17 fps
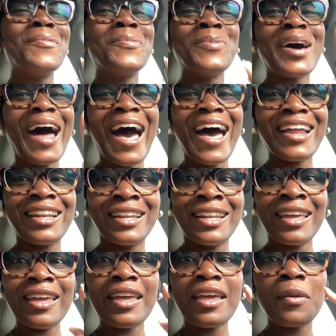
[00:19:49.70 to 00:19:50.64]
but i
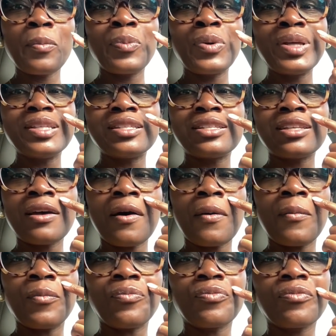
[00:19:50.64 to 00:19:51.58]
did put
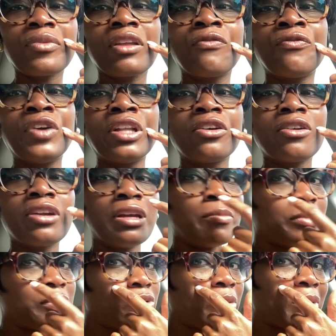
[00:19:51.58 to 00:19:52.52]
some filler
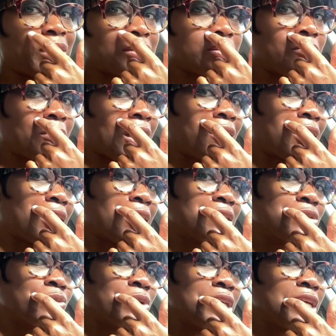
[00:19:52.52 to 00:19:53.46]
in between my smile
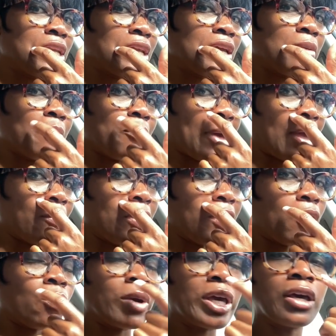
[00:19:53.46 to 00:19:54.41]
lines we did it maybe
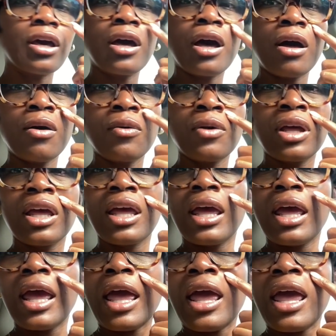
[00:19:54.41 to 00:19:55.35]
a week ago
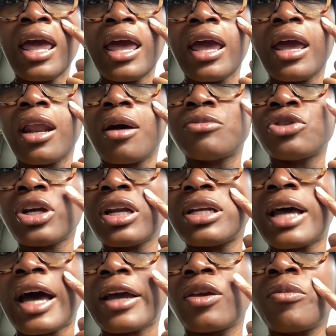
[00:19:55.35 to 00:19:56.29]
and i'm trying to
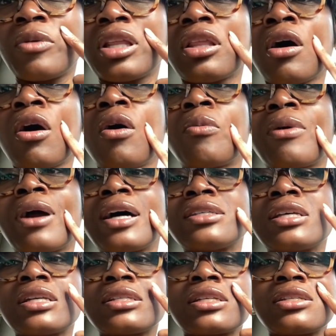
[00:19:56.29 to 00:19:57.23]
document the whole
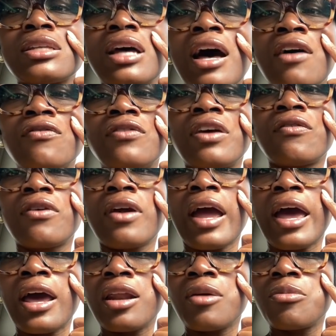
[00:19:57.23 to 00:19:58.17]
process because i've never
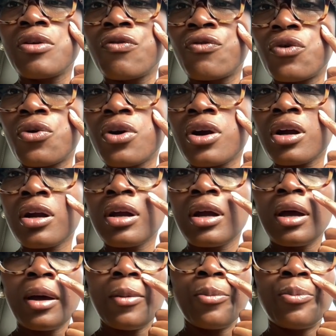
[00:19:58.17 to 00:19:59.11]
had it before
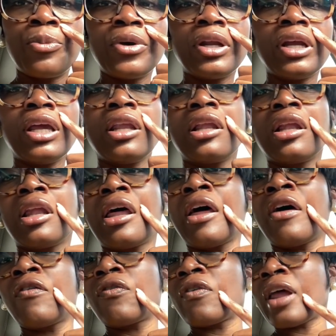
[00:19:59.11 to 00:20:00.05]
but it
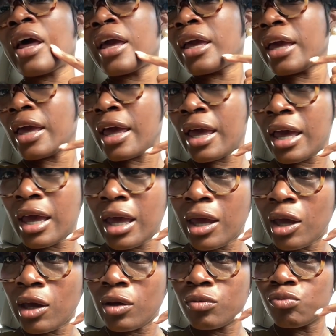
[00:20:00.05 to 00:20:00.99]
left like
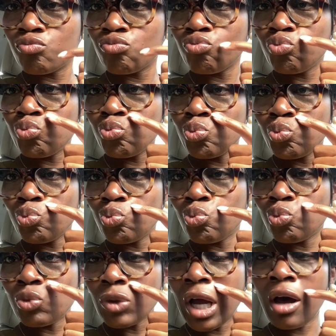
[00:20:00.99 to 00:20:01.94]
a.
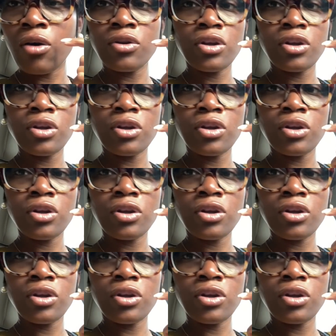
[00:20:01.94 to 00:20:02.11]
Oh,